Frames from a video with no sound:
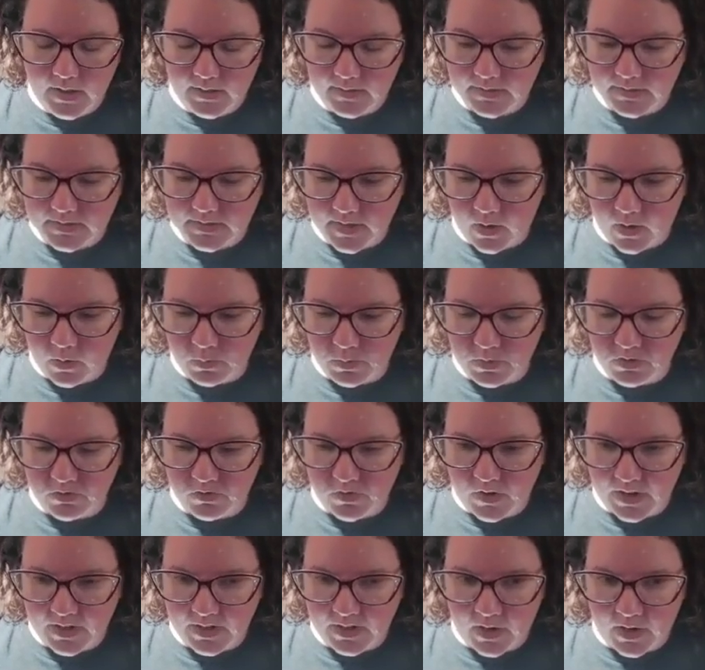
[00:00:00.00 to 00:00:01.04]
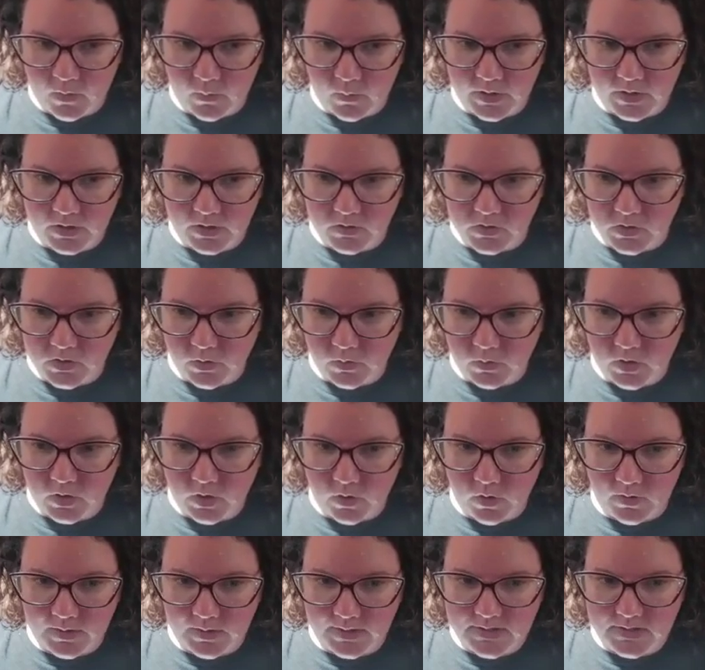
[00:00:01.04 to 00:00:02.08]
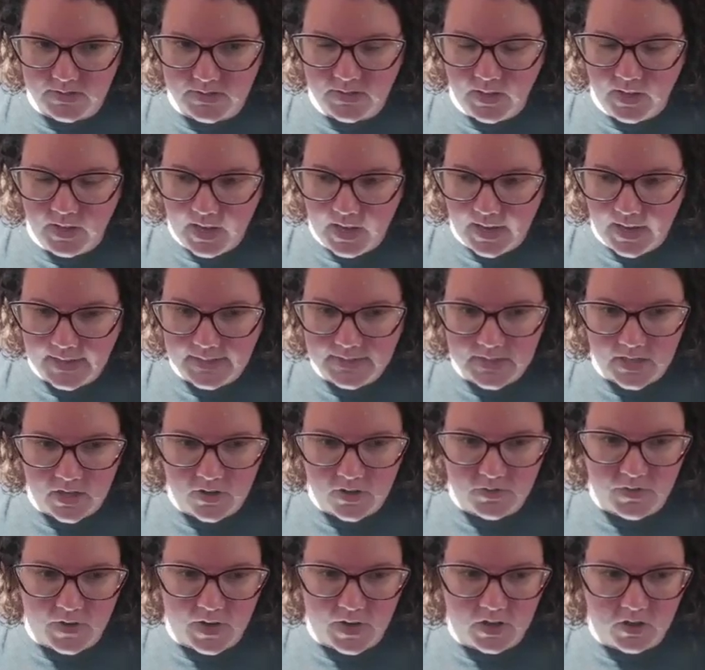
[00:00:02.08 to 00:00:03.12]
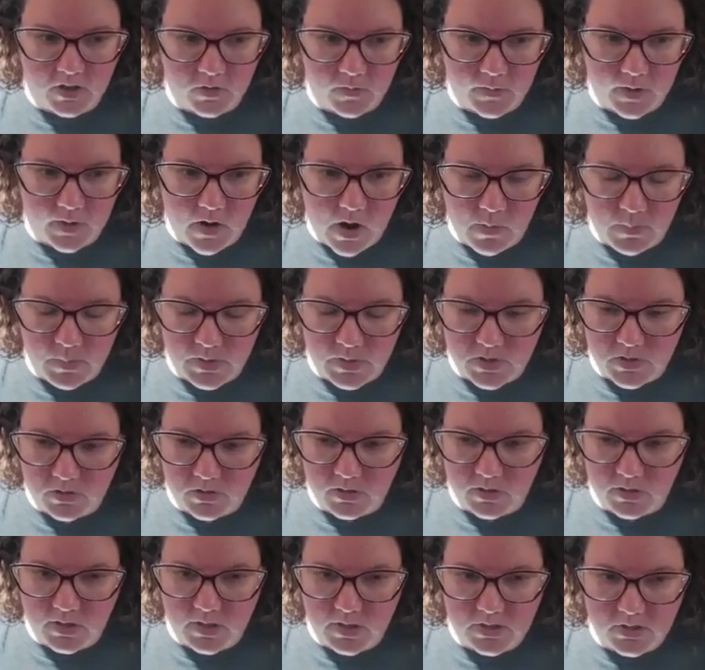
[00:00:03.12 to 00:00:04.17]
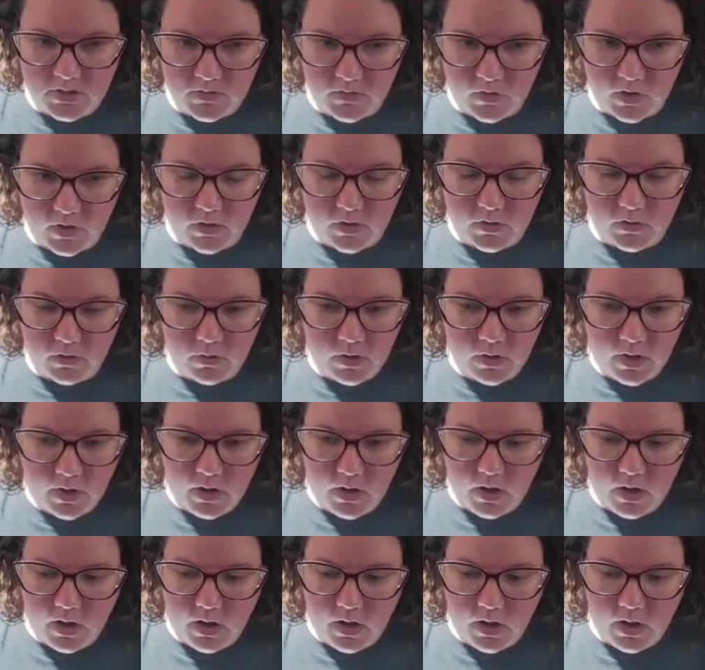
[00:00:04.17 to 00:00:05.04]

Let's help you find out what you don't know. Let's identify career opportunities for you.